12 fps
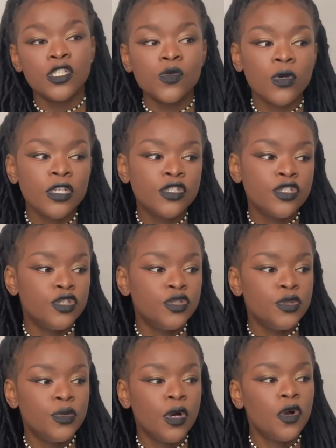wanted to
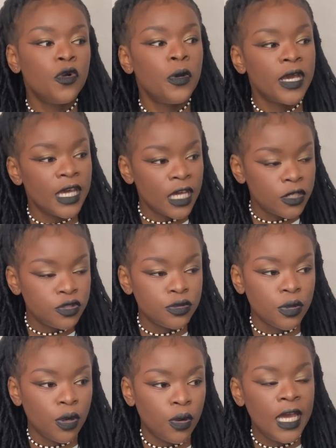do a quick
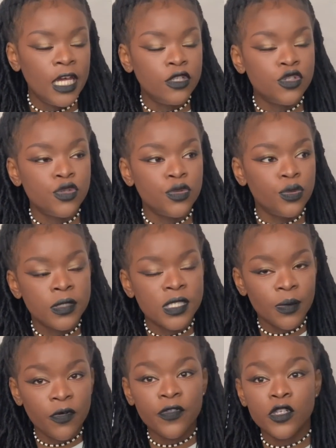intro into
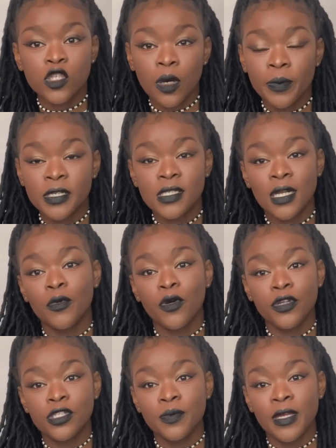some of the topics that I'm
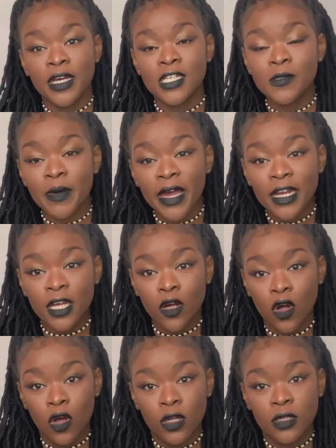going to be expanding
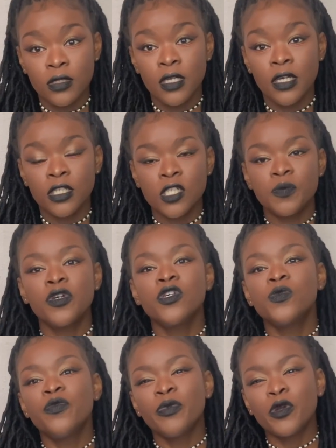on, just
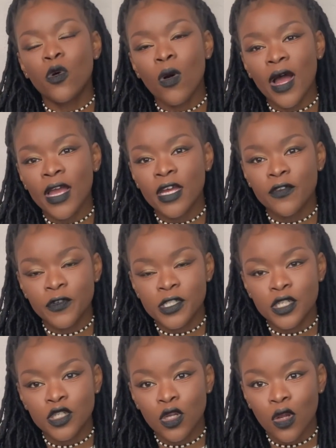because we've been quiet for
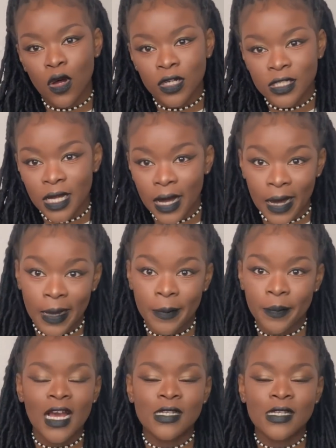such a long time.